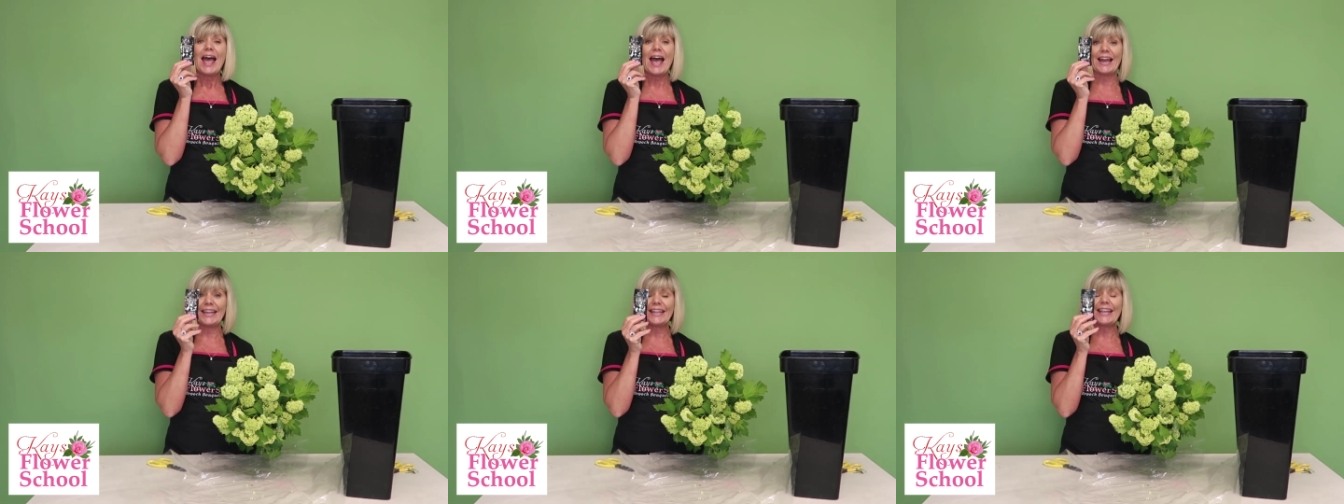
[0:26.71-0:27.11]

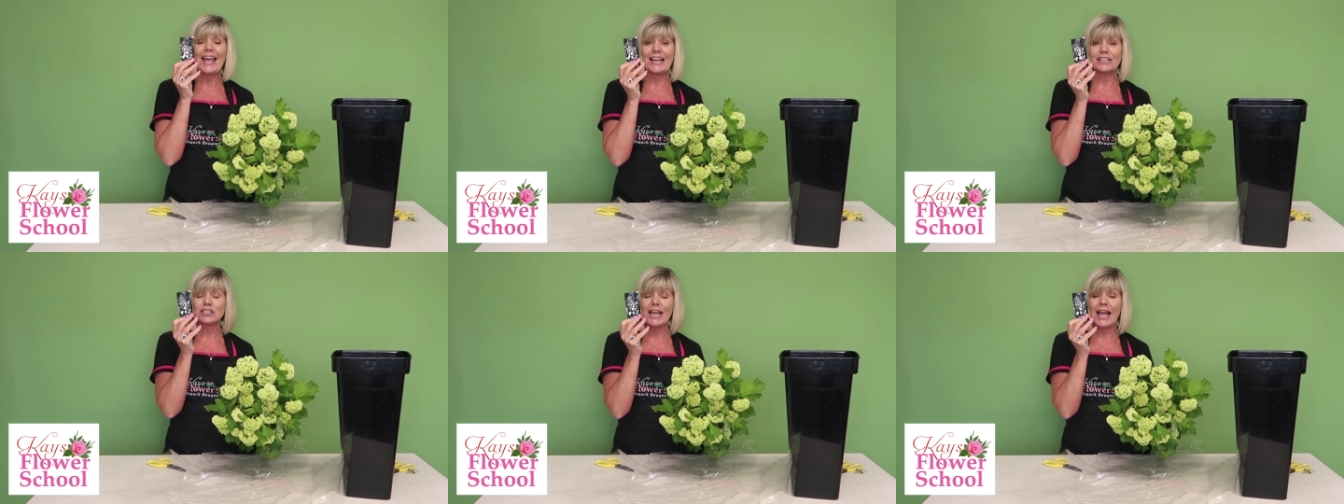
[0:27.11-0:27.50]
and
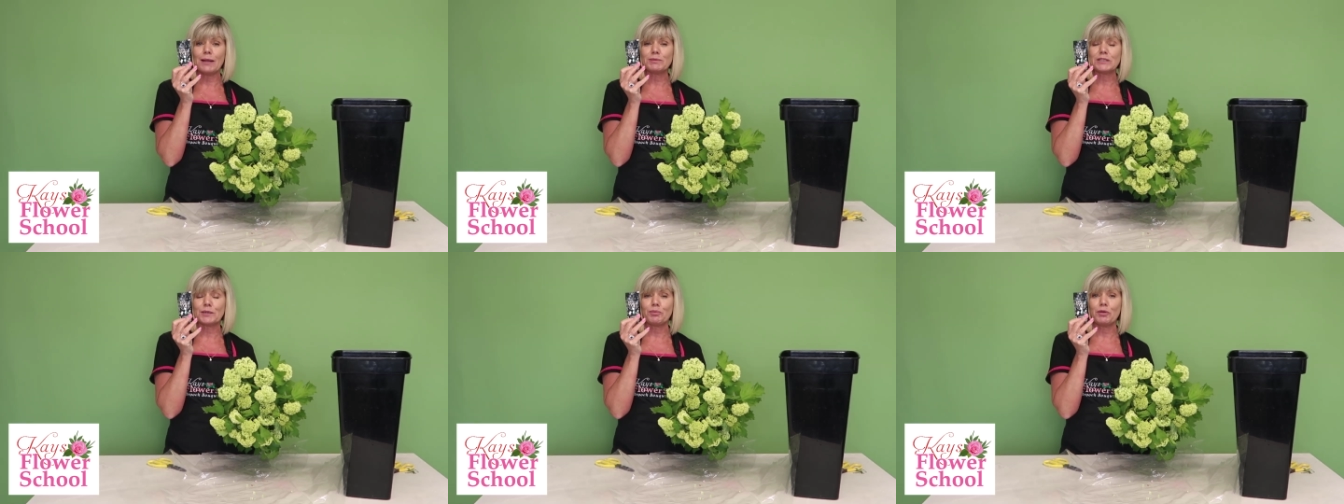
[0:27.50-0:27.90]
again, it
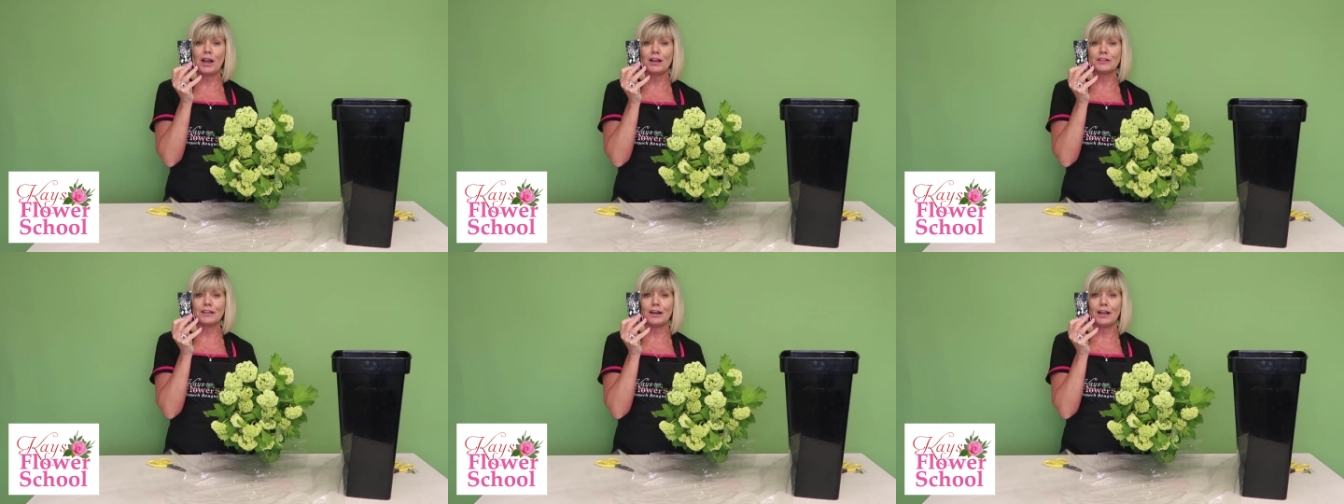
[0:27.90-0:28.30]
helps to
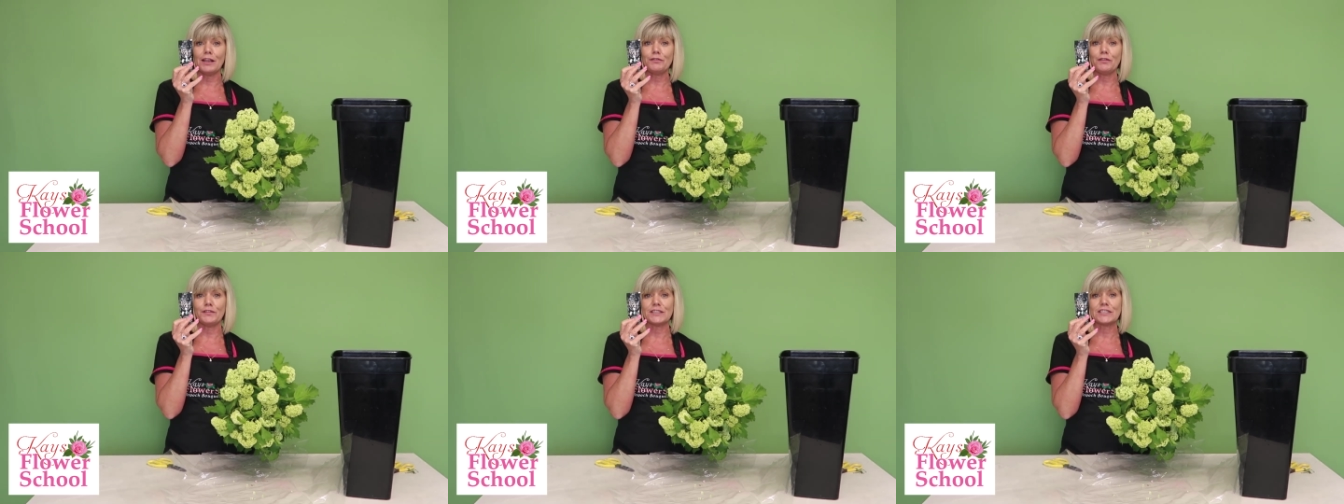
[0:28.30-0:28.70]
prolong the
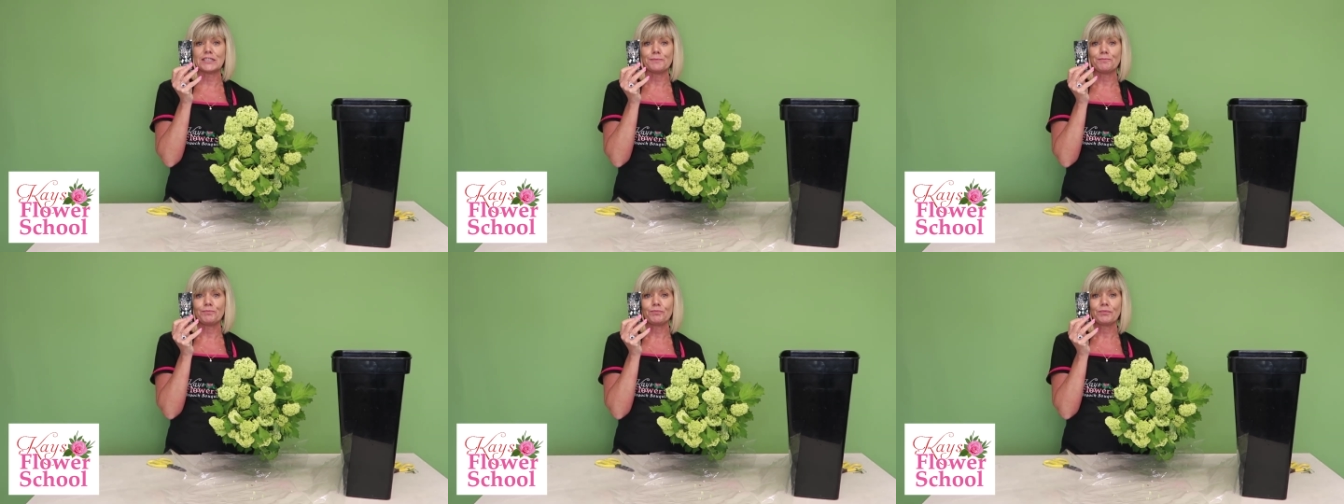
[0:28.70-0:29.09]
life of
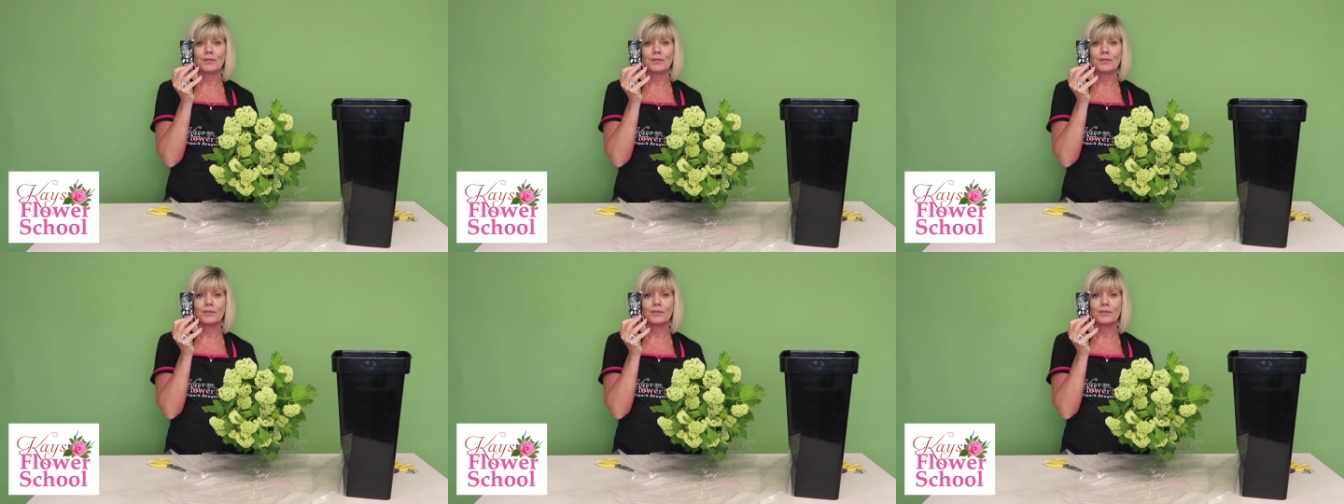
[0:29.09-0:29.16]
it.